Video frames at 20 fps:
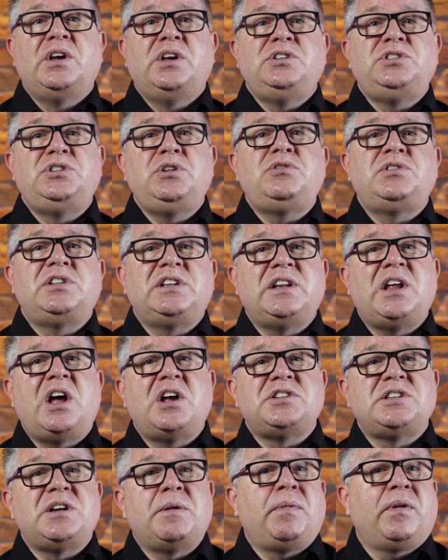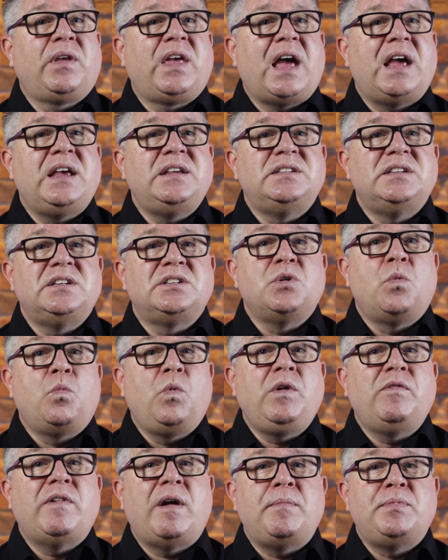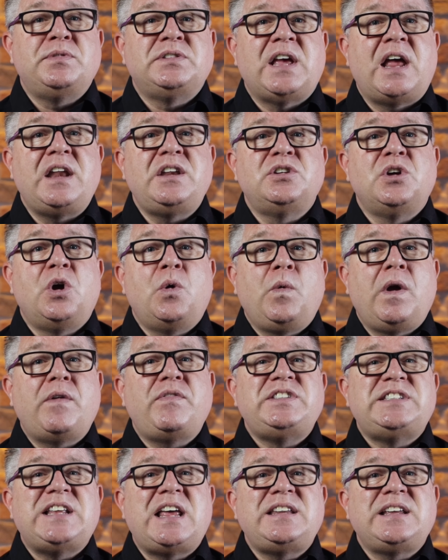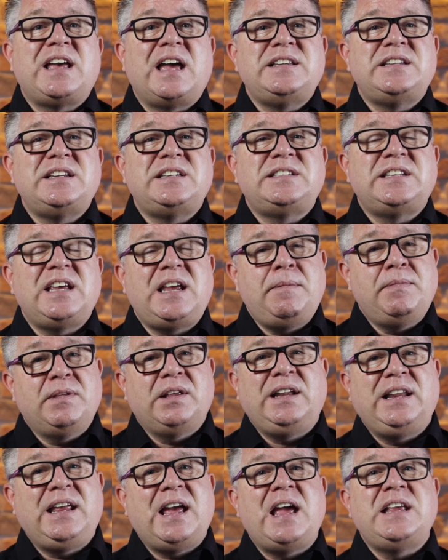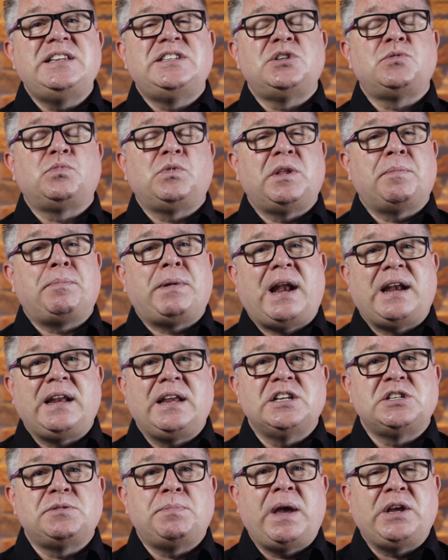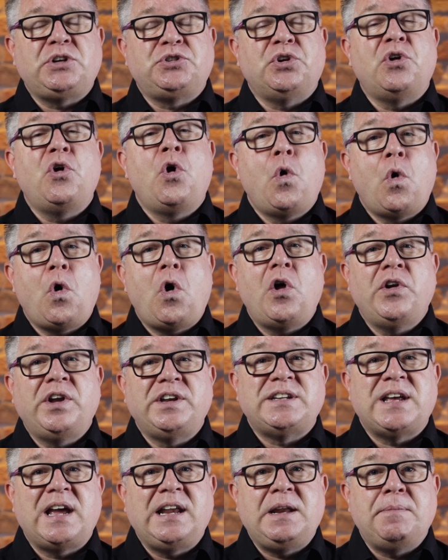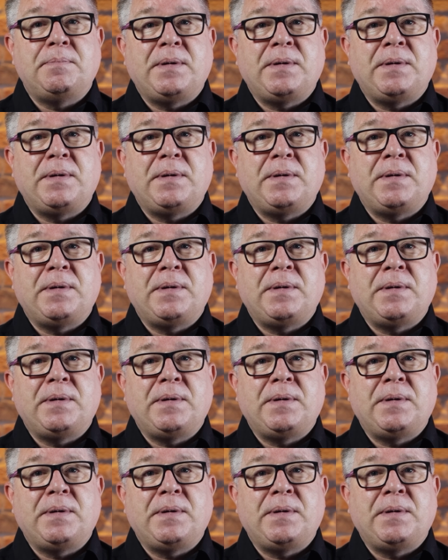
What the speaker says: Due to the large number of cases we represent, we have a dedicated team that liaises with the Planning Inspectorate on a daily